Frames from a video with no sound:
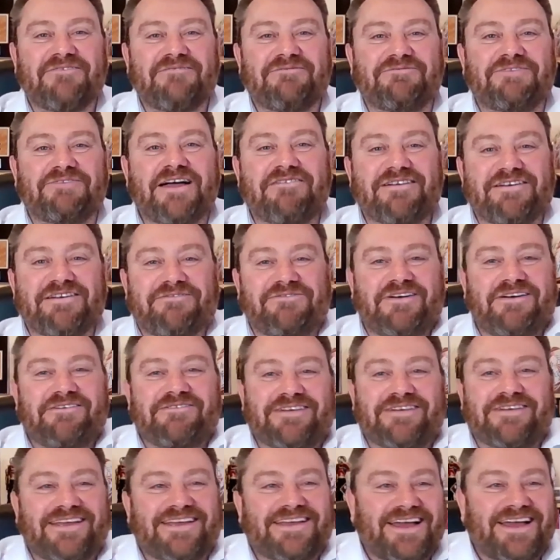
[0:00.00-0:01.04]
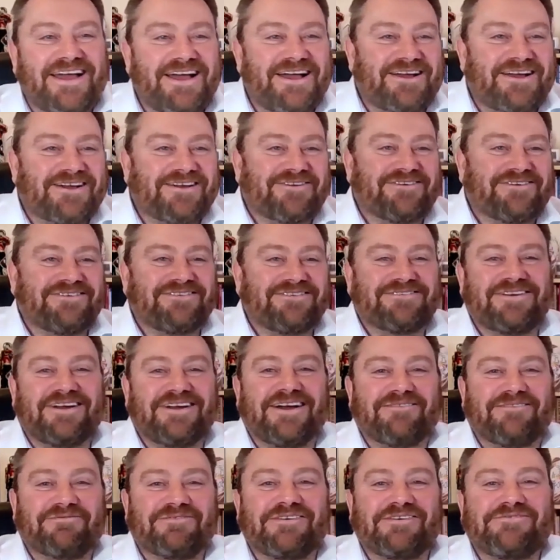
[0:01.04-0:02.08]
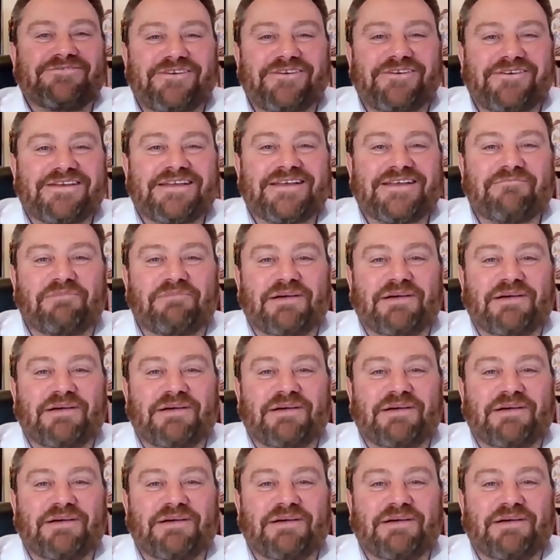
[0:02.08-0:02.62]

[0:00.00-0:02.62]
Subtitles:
Very, very, very